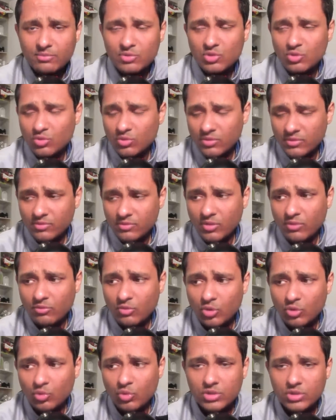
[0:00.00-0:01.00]
So if you have
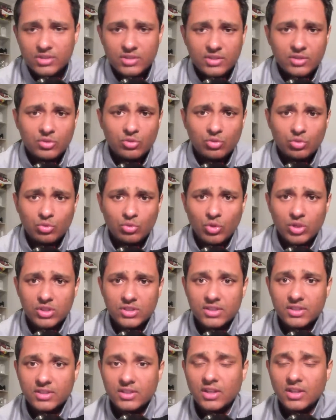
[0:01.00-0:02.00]
not watched it, you could watch
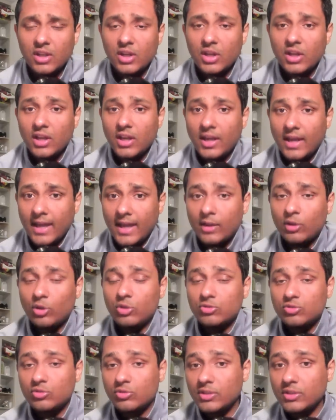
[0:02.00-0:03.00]
it and
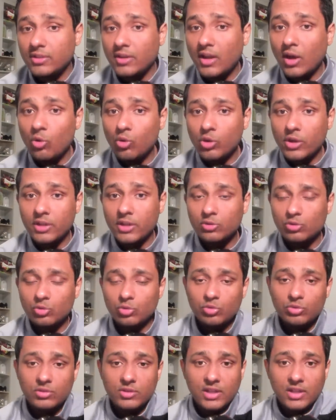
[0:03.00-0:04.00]
also the Rahu
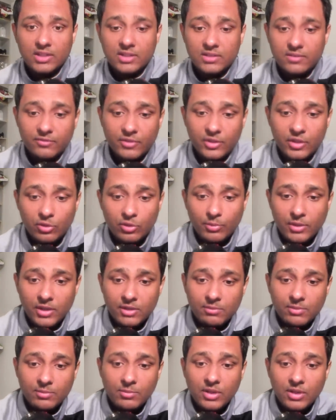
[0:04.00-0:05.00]
Ketu transit video. Many
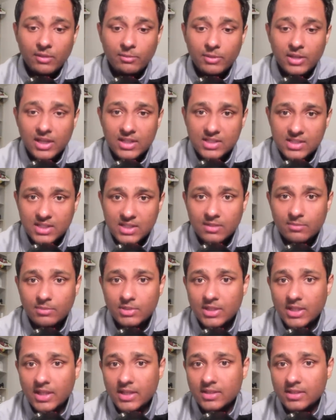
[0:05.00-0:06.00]
people have been asking me
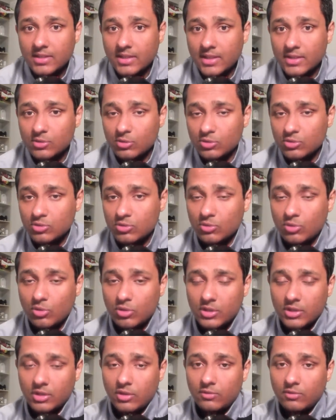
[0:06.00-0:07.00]
that has also
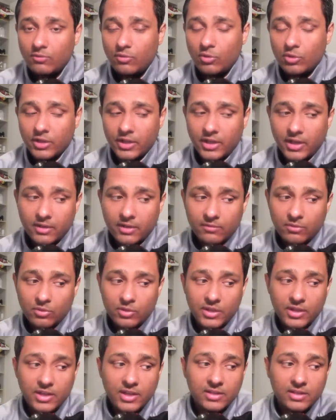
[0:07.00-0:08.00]
got around 48
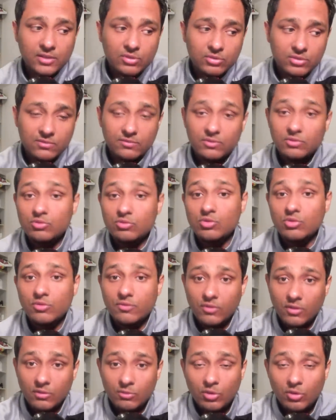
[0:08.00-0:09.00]
49,000 views. So if
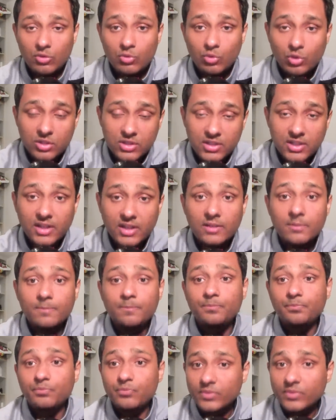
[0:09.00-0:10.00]
you have not watched that,
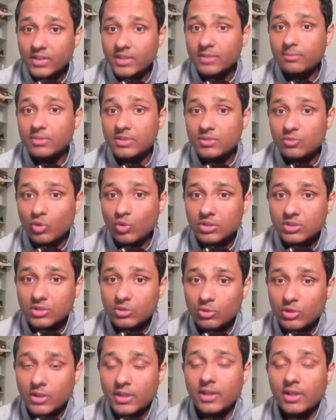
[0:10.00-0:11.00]
then please watch it.
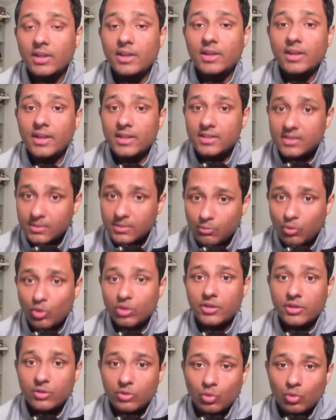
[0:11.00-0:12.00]
Okay, it's
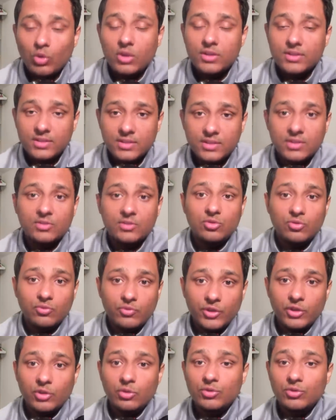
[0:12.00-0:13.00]
important to watch these two
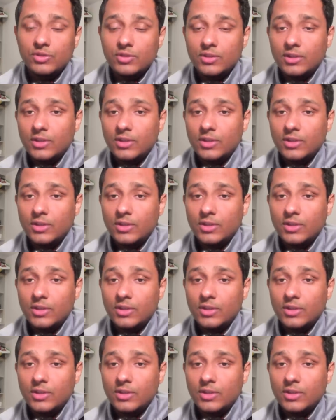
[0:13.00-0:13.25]
videos.